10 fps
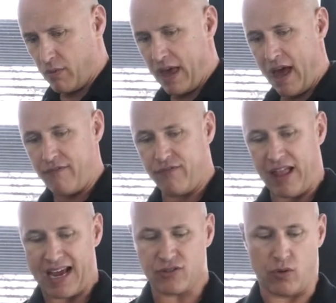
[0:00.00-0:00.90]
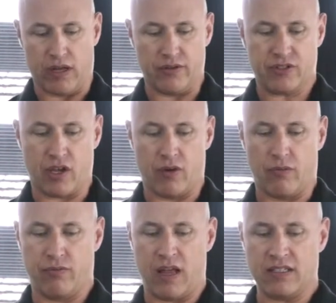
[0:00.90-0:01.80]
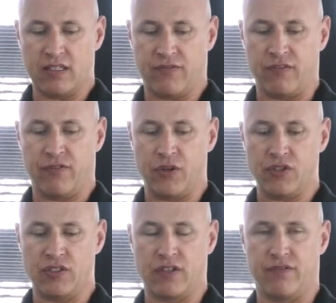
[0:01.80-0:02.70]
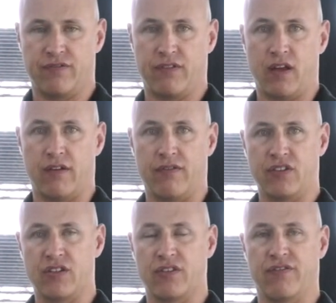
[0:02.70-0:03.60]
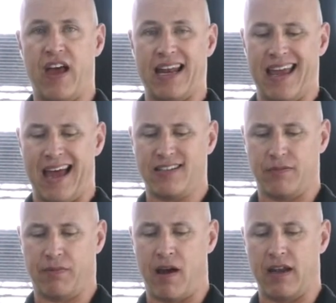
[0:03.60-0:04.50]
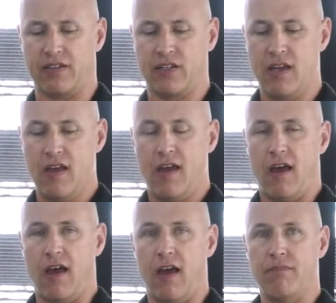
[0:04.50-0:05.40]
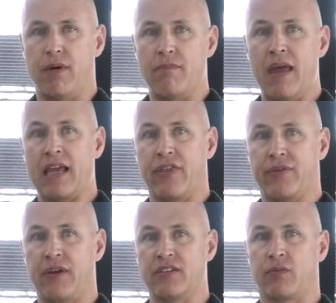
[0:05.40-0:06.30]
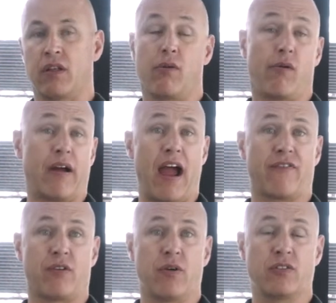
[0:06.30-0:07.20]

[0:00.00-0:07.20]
we have flax oil. So lots of different versions of essential fatty acid products, but omega-3 is really what we're after.